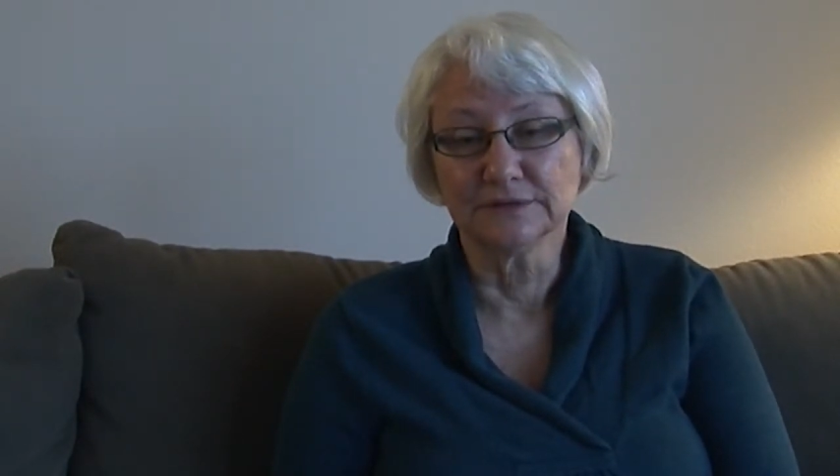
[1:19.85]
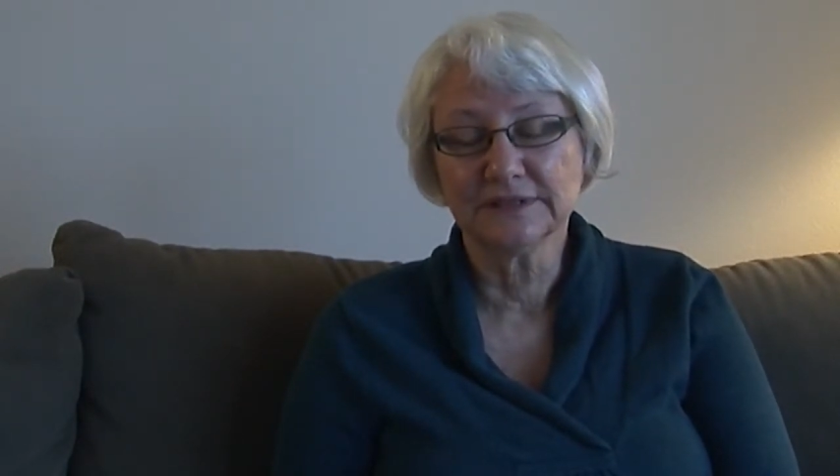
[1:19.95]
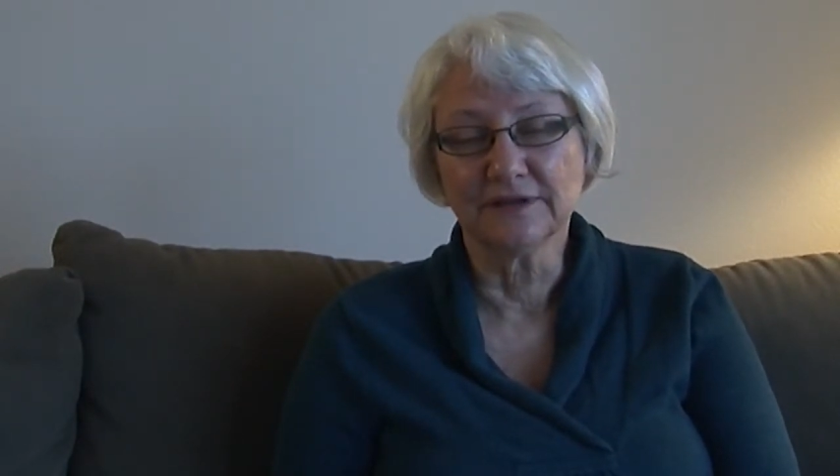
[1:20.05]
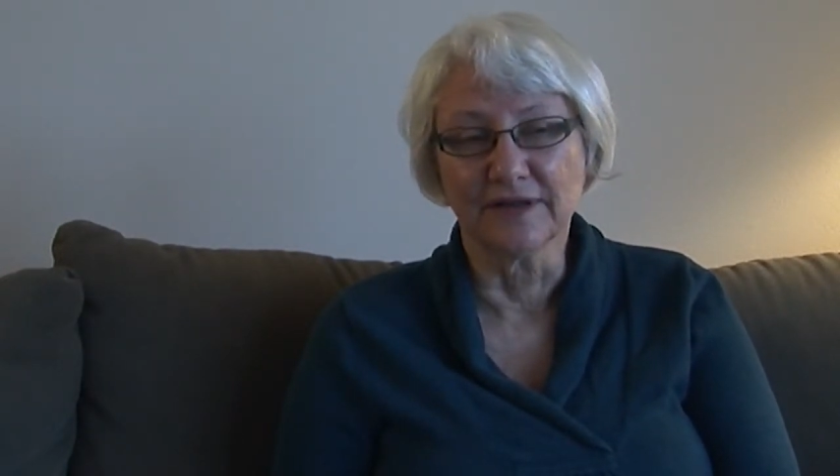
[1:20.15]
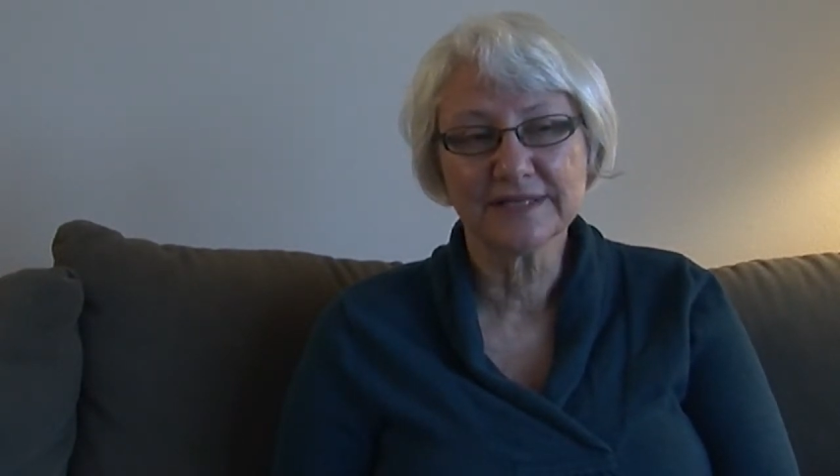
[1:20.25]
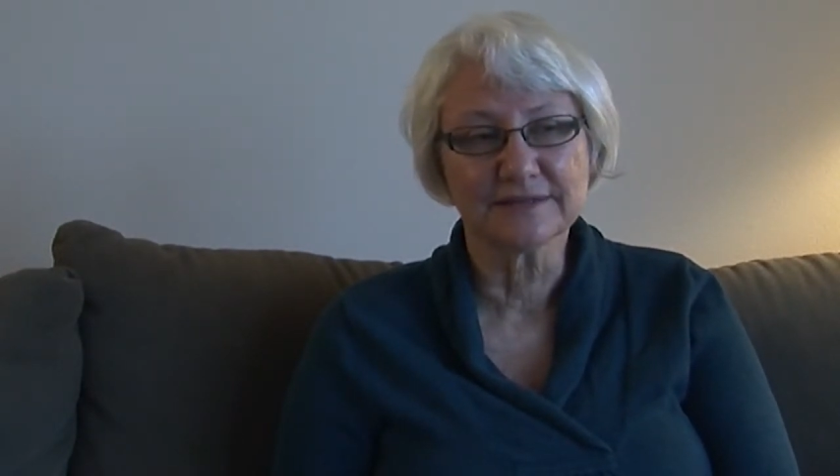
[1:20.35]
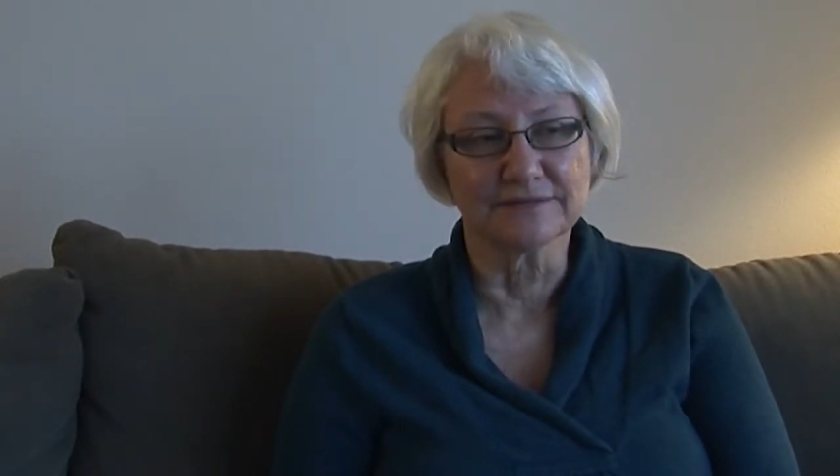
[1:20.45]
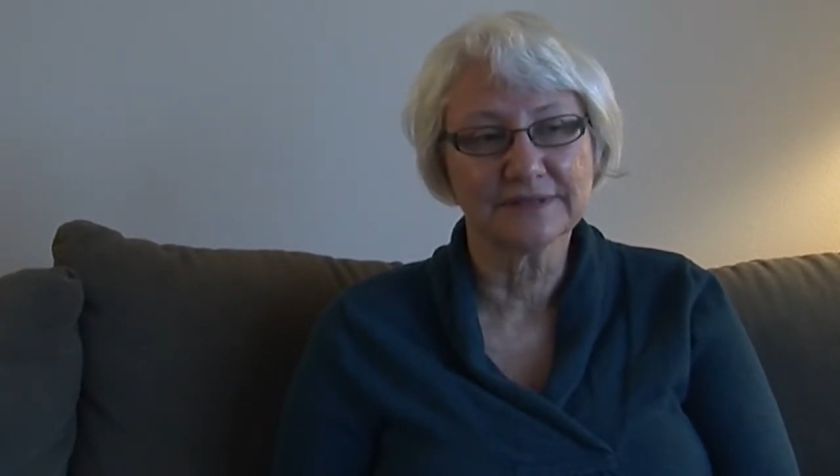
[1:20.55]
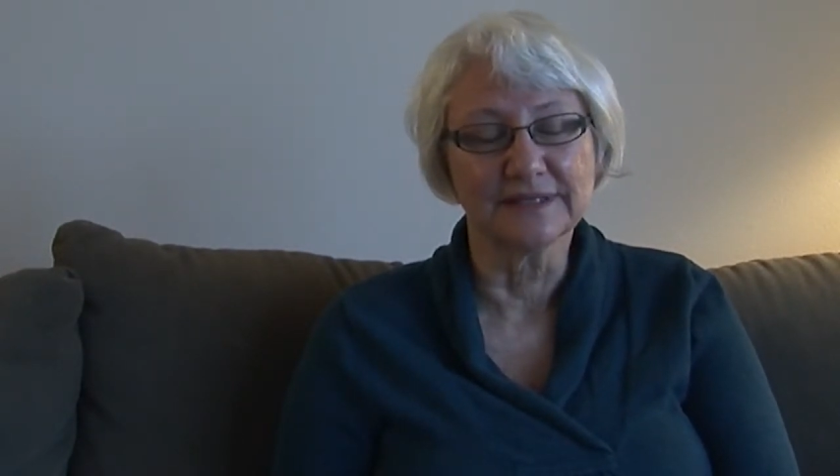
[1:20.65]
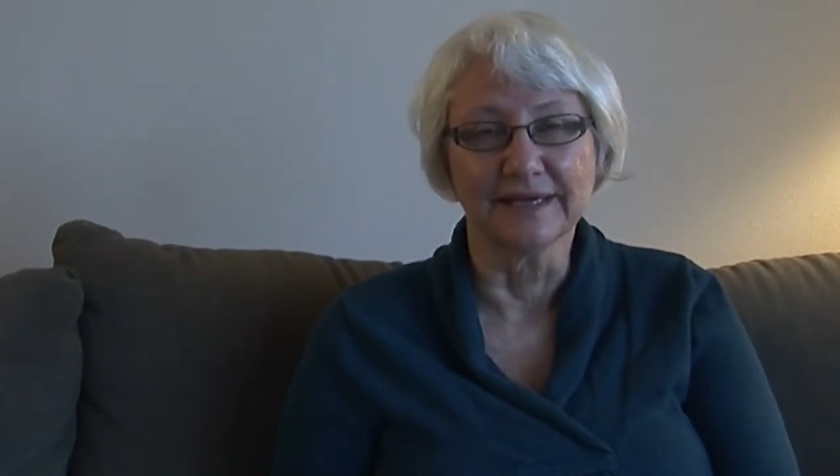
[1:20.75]
you know, that's a
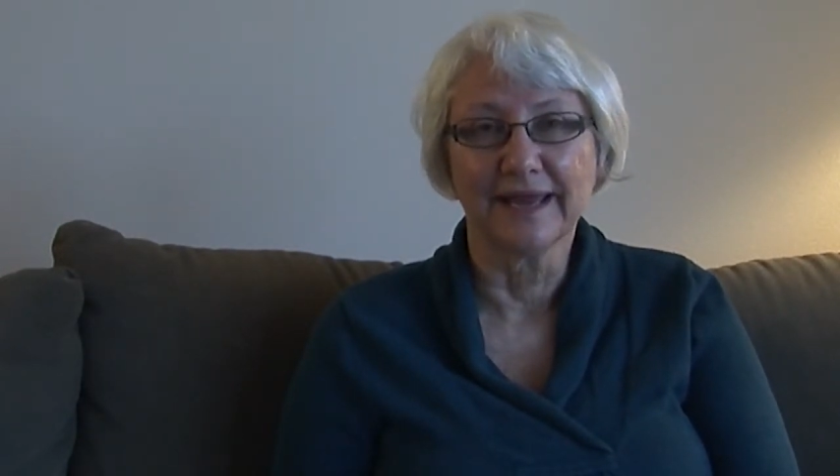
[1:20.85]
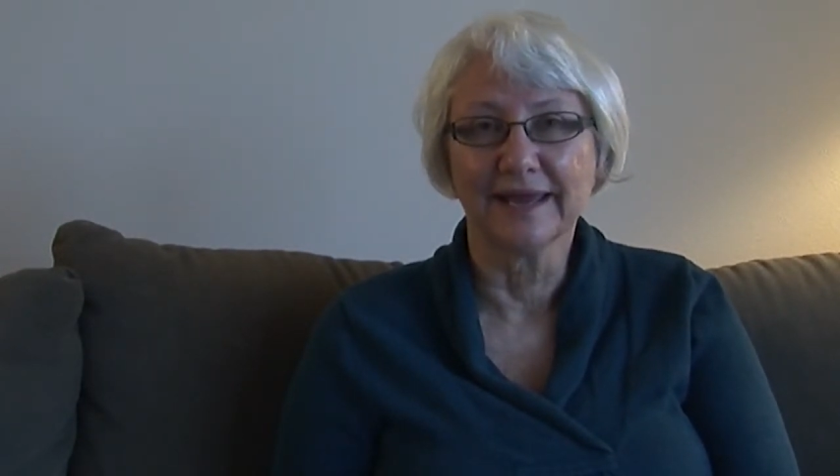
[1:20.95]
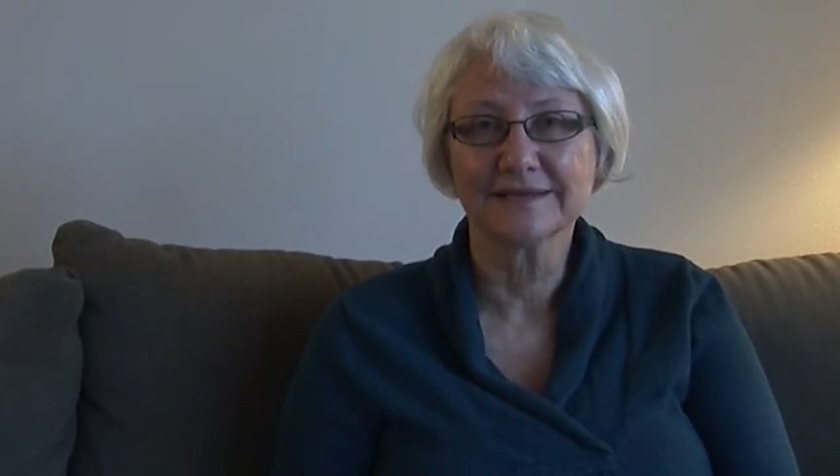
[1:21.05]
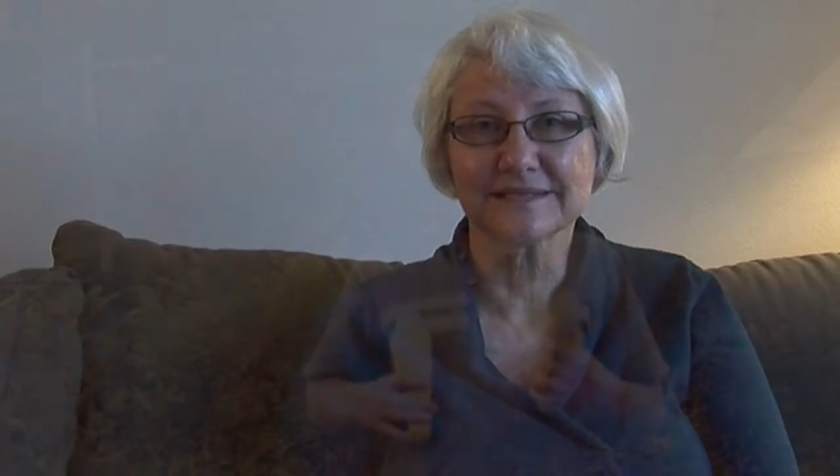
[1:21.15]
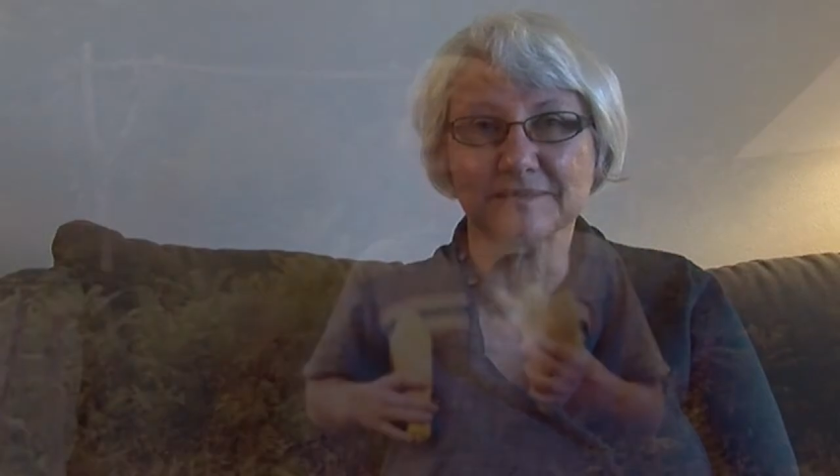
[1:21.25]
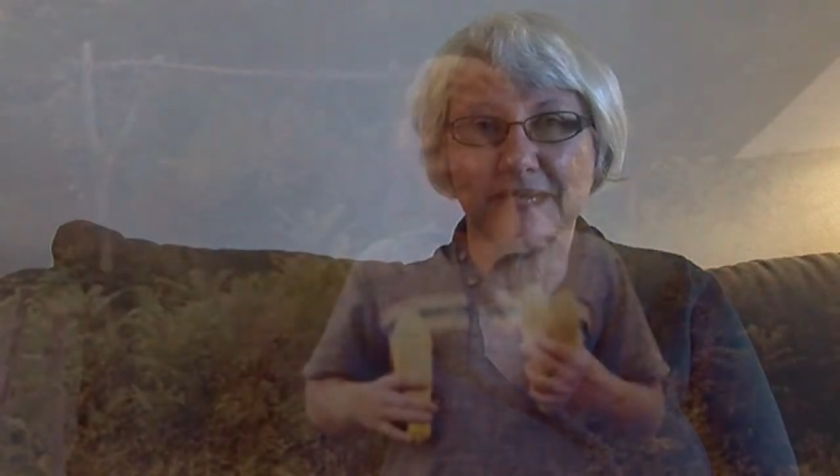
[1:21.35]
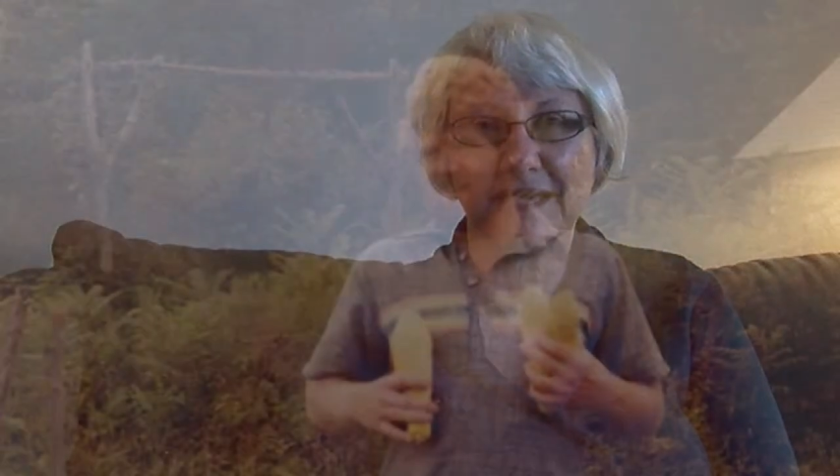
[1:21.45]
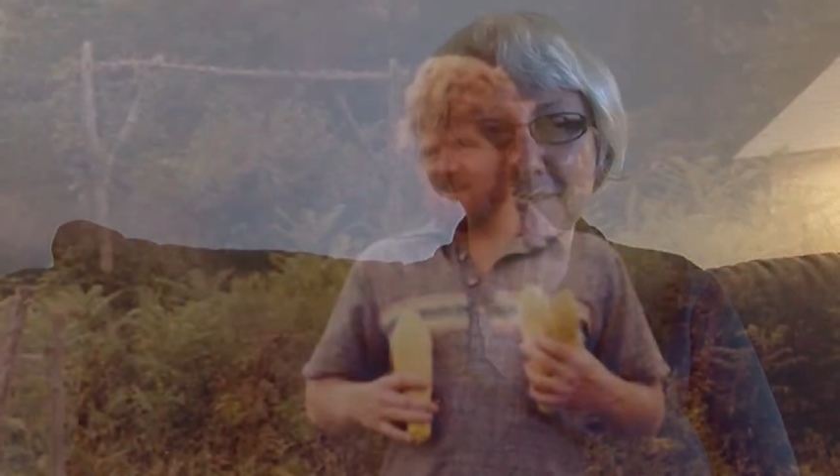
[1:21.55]
really handsome guy.